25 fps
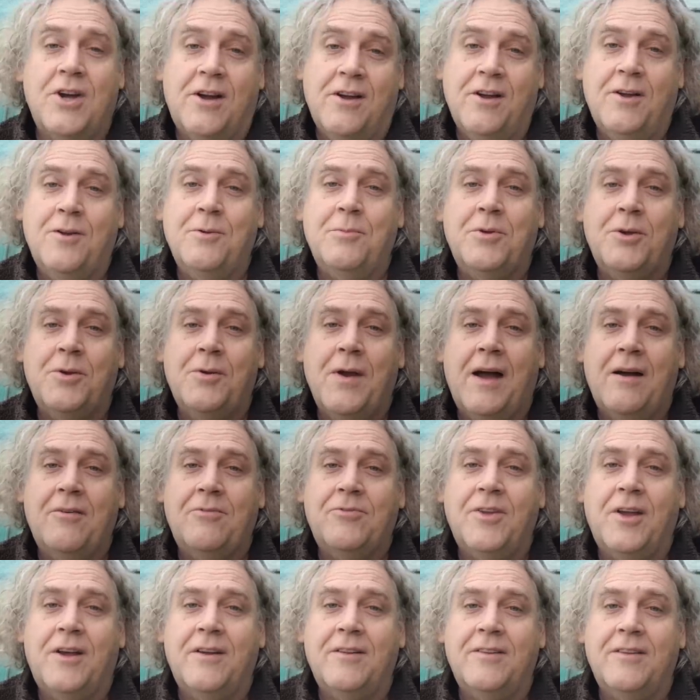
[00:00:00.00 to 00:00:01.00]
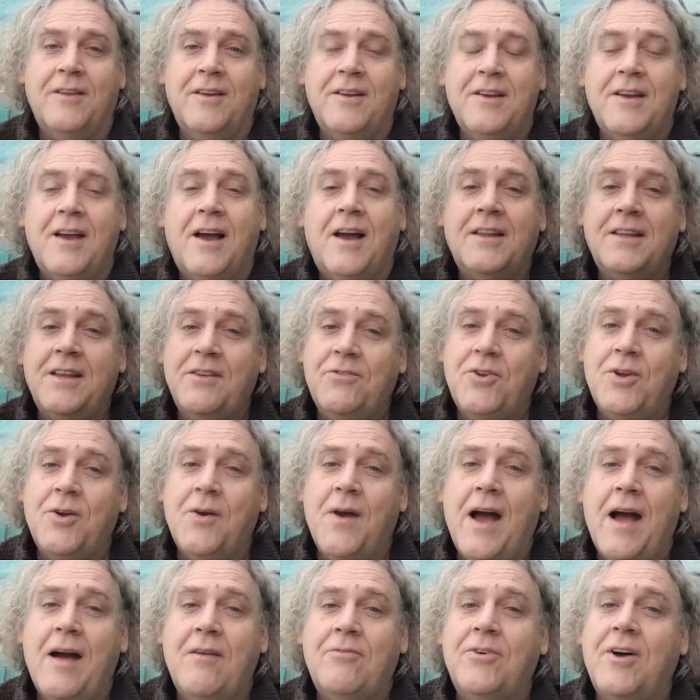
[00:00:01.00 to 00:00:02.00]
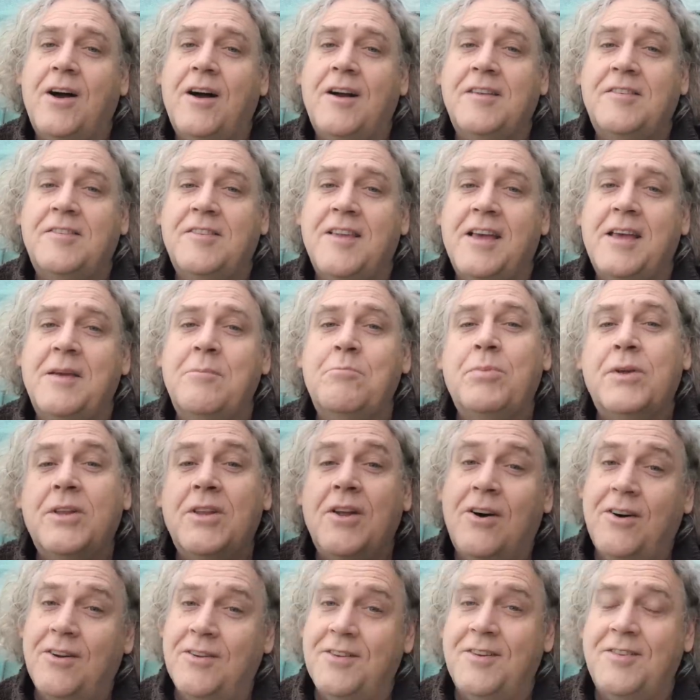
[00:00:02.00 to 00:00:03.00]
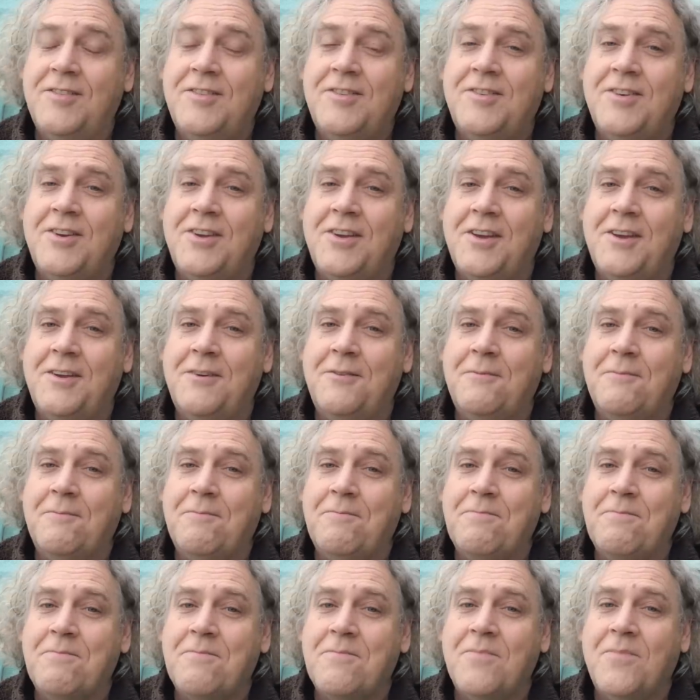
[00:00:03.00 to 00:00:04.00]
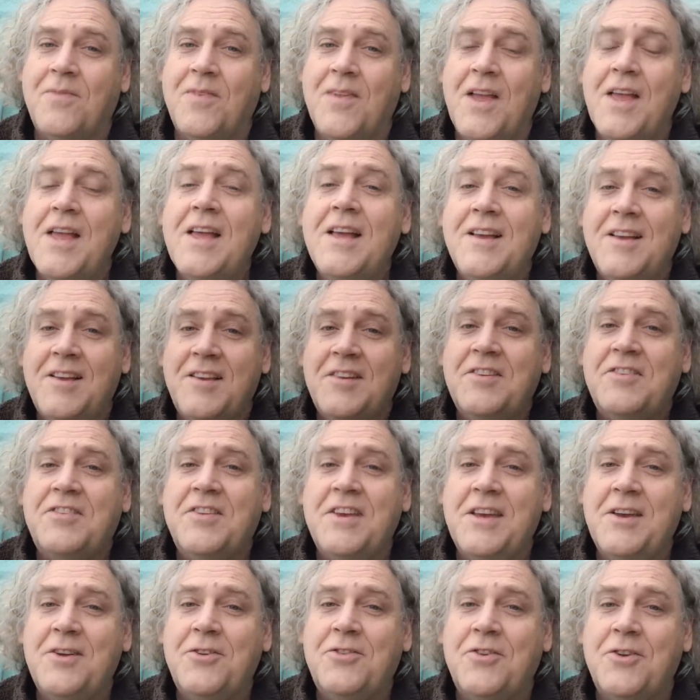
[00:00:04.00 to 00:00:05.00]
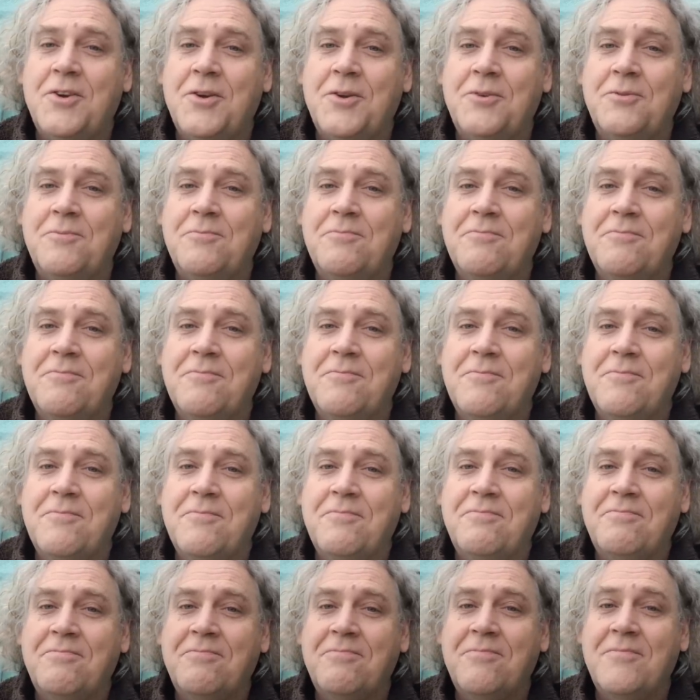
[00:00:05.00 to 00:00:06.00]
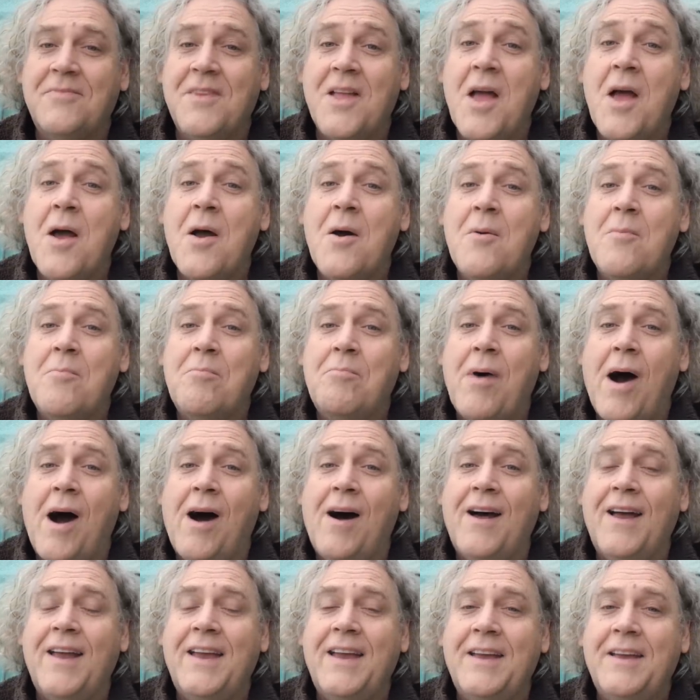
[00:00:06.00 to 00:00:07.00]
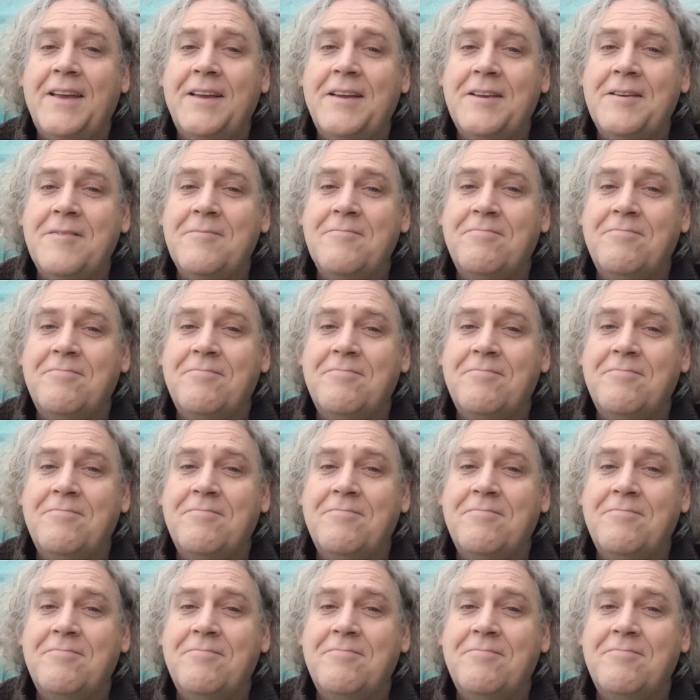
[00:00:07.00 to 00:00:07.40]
I hope you have done. And if you have, I say bananas to you. See you soon. Bye.